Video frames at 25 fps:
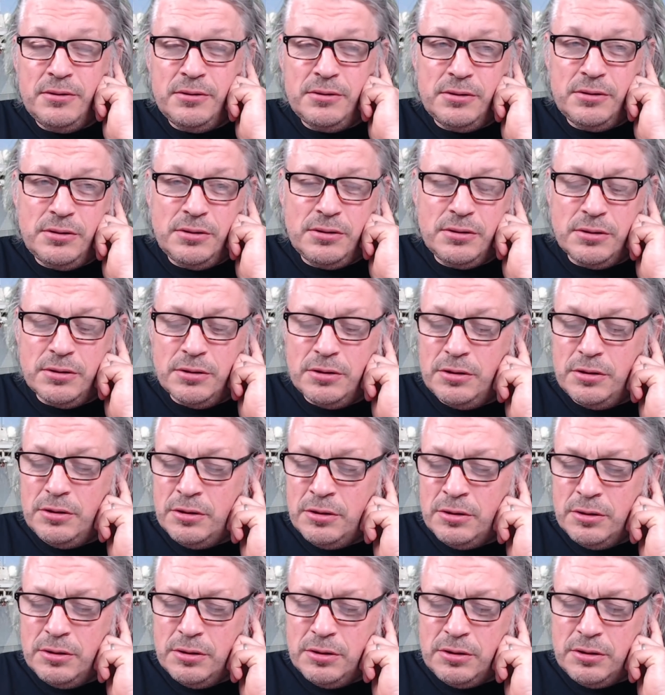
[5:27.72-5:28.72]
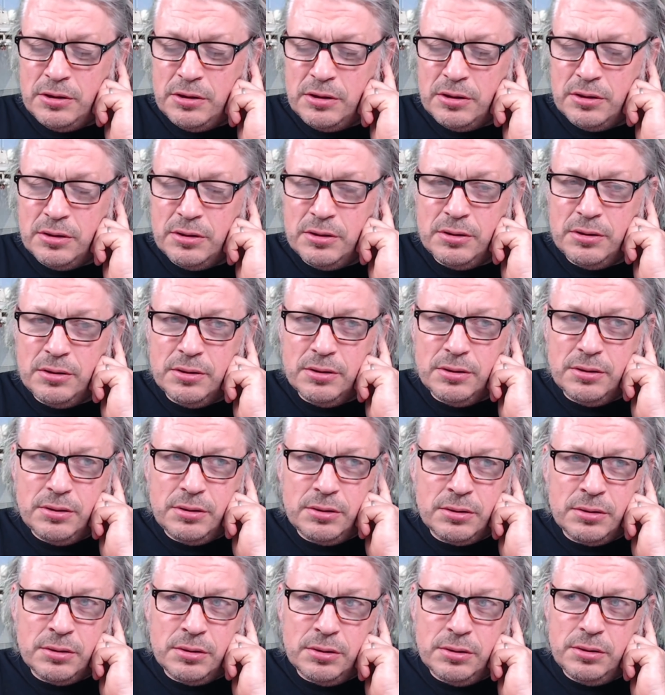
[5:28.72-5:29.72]
Oh, it's good you shouldn't shout at me. I'm
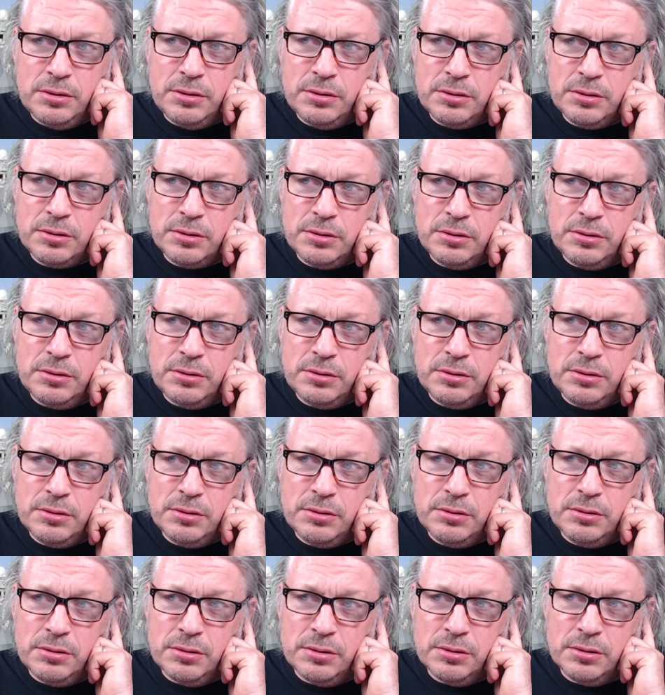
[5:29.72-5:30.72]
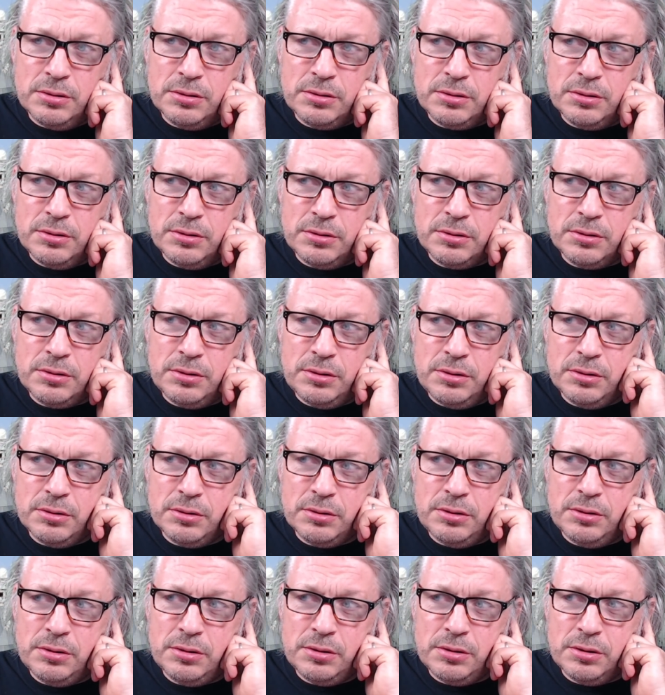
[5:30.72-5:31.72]
the producer, and I feel
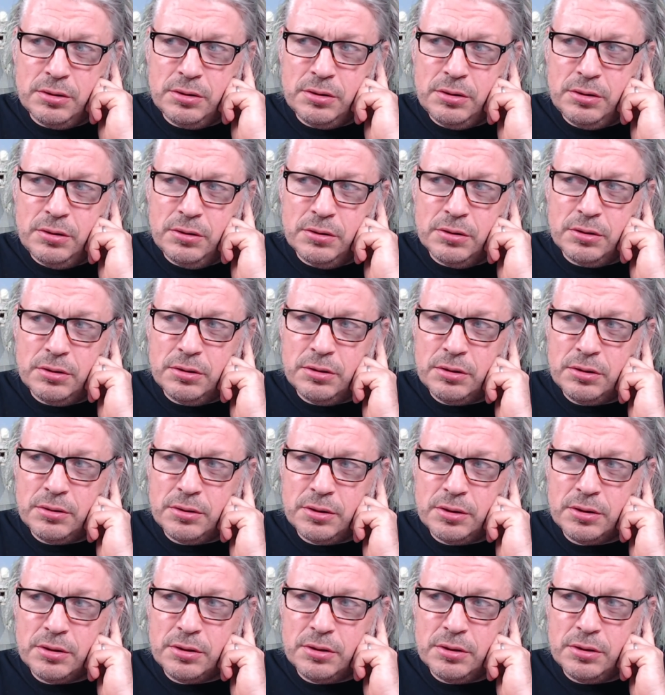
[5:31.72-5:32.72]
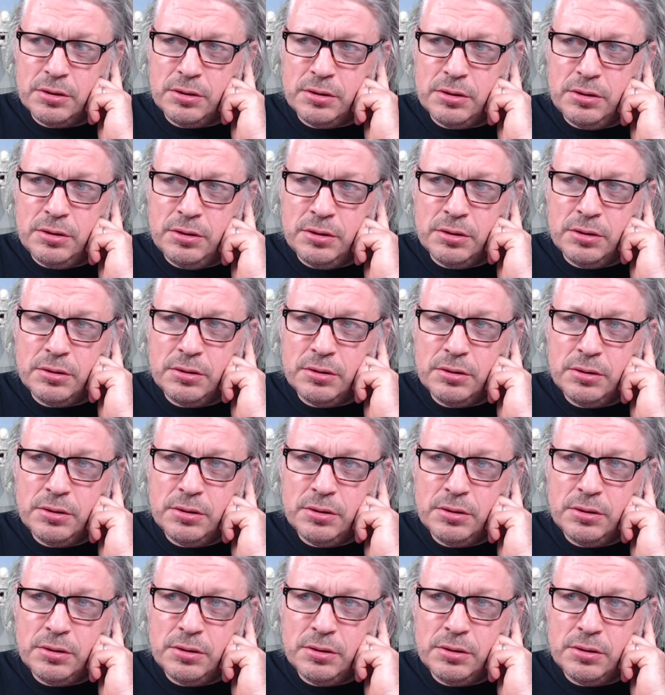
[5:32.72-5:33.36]
that you're not respecting me.